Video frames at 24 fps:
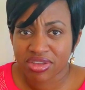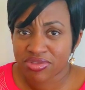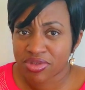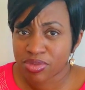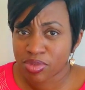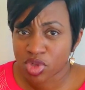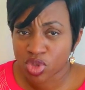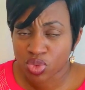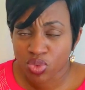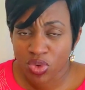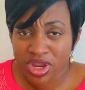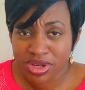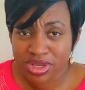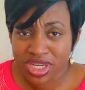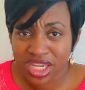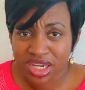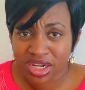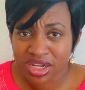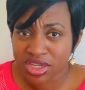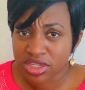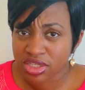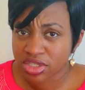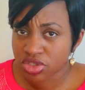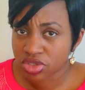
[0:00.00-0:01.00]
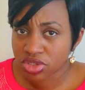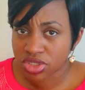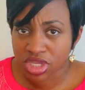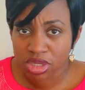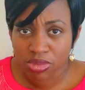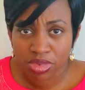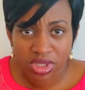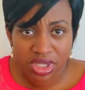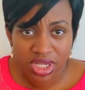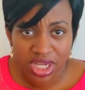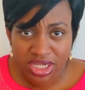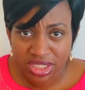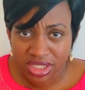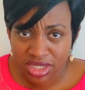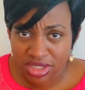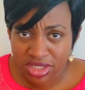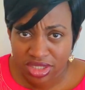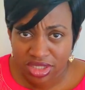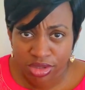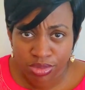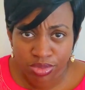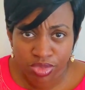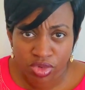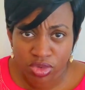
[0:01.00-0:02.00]
If you must wear a necklace, just keep it nice and
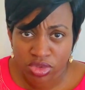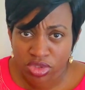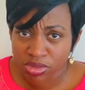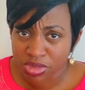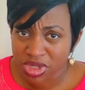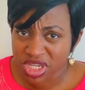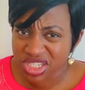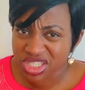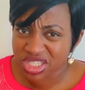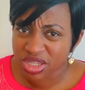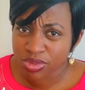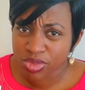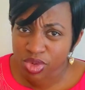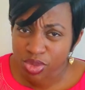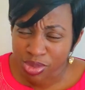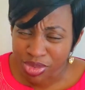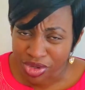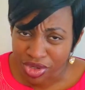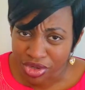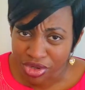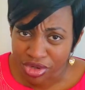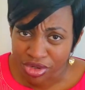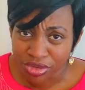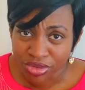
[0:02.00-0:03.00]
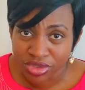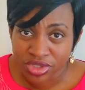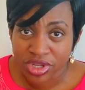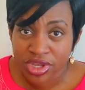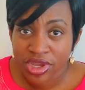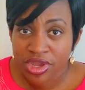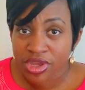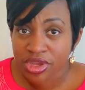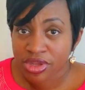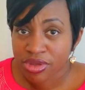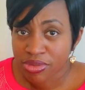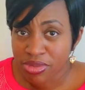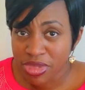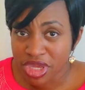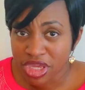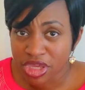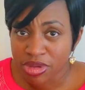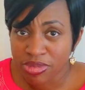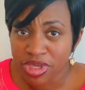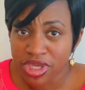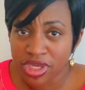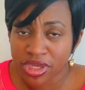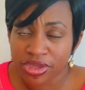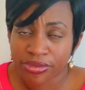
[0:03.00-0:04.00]
simple. So nice simple pearls,
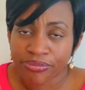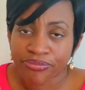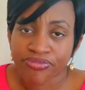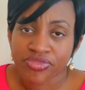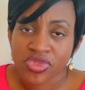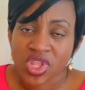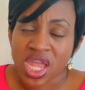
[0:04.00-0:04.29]
maybe.